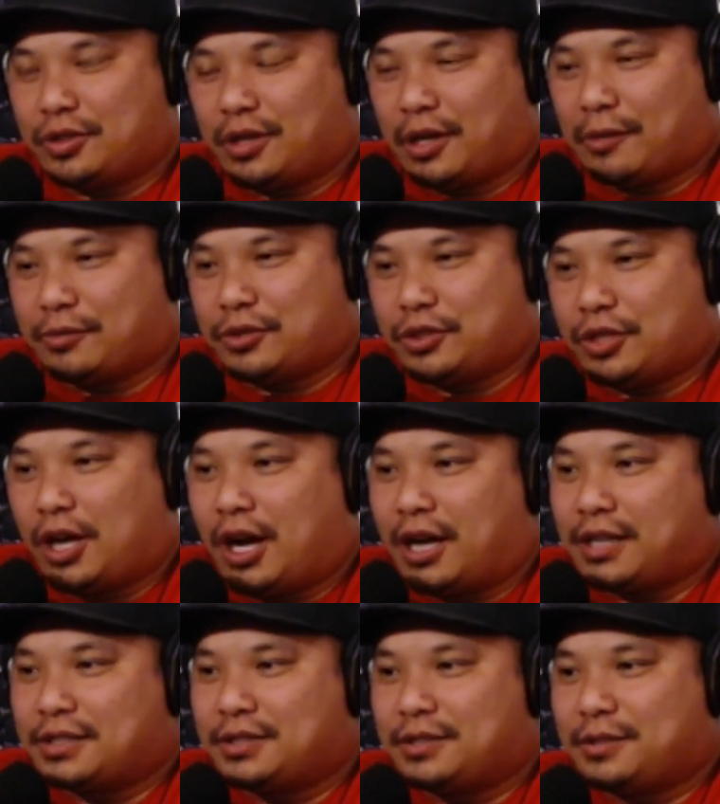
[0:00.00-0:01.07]
I was
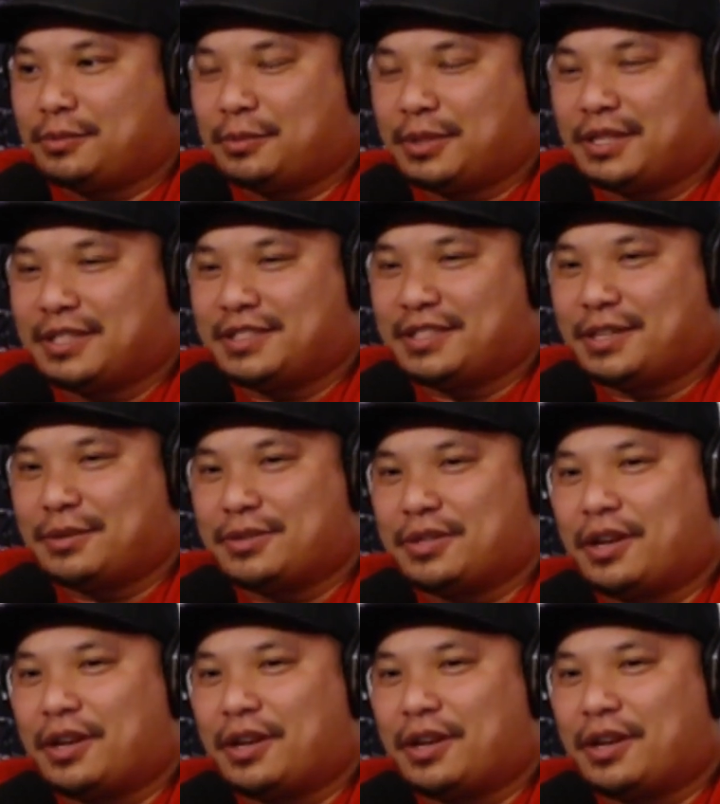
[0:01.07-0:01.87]
shocked because there was